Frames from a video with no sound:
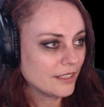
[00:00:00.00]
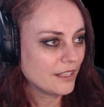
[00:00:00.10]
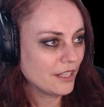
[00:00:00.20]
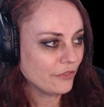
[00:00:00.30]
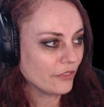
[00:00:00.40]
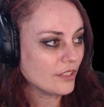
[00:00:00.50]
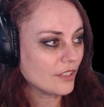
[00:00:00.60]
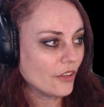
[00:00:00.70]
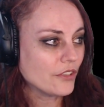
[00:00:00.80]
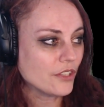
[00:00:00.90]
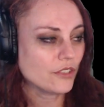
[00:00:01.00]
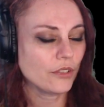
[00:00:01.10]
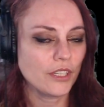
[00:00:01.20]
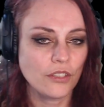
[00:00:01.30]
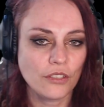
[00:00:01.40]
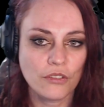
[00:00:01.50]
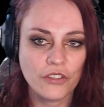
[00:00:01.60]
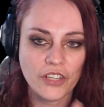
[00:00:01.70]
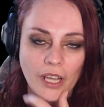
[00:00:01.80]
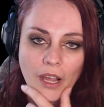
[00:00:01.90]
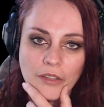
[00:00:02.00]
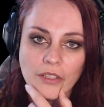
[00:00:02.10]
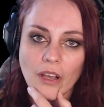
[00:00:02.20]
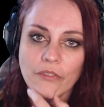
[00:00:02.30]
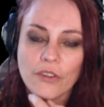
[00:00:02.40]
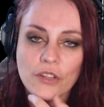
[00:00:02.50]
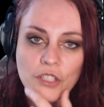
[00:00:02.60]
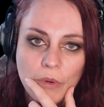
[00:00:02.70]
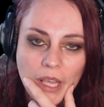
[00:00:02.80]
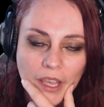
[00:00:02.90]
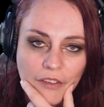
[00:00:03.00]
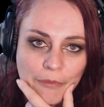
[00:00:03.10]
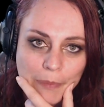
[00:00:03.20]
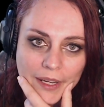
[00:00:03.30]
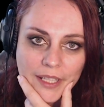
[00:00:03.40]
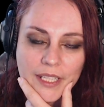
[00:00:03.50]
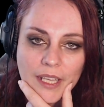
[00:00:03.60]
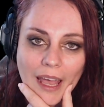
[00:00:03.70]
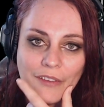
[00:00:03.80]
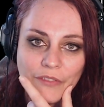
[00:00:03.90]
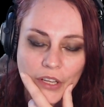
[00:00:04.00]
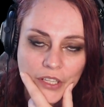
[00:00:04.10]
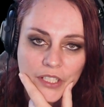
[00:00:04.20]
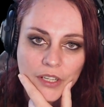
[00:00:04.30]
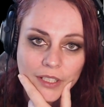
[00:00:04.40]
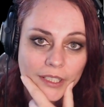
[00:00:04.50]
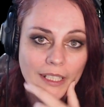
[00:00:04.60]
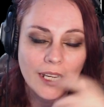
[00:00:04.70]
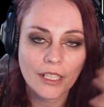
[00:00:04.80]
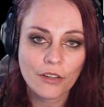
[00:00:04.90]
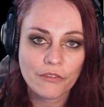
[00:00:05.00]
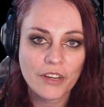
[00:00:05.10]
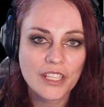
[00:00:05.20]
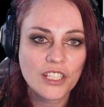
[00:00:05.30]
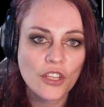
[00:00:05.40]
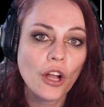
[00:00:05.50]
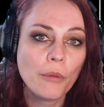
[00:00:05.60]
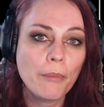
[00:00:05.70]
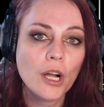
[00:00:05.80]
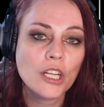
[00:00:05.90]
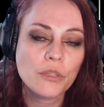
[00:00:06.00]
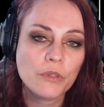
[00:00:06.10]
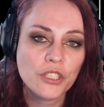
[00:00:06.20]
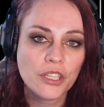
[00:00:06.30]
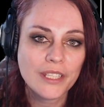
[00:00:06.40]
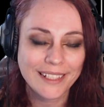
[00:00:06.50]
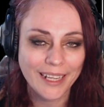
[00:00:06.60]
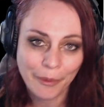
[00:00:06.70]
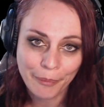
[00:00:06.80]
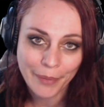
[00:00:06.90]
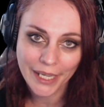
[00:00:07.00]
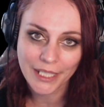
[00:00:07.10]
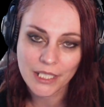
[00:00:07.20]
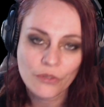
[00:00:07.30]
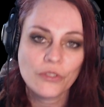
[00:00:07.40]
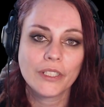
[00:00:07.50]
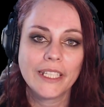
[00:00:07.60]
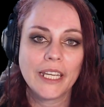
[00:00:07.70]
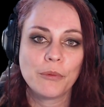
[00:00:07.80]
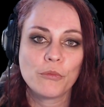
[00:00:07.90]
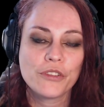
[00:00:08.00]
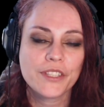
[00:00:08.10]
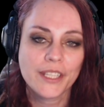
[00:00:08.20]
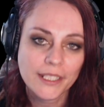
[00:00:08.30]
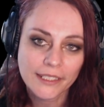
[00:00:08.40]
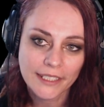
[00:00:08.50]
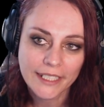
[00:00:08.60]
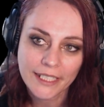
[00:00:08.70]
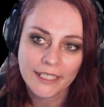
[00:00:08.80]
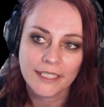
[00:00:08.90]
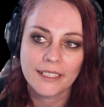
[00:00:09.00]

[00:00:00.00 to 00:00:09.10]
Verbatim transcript: different content creator to check out. Of course, we have plenty of other Lago Friends songbox. We just came back to the game recently.